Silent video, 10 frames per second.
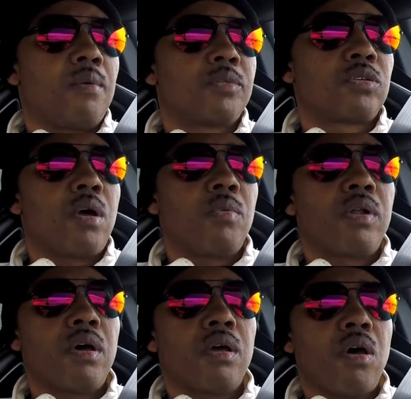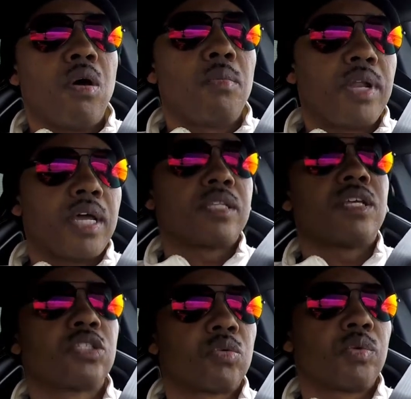So I went on home and I
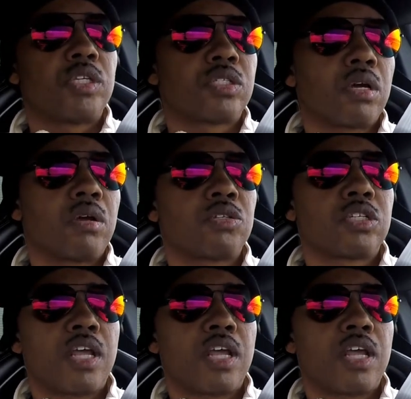did some research and